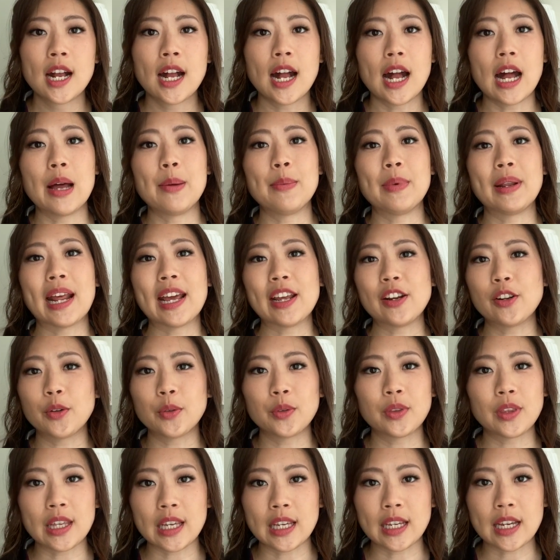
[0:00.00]
Um, and I
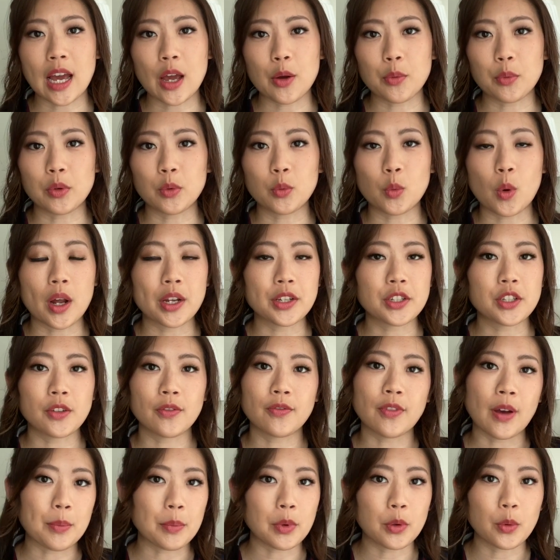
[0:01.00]
don't think I would want to
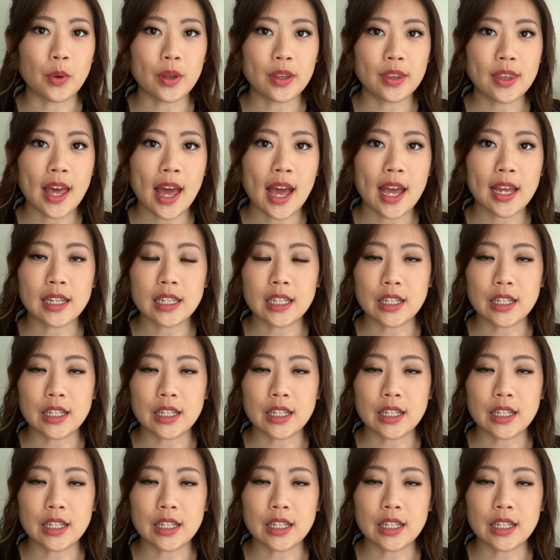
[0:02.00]
fumble with that,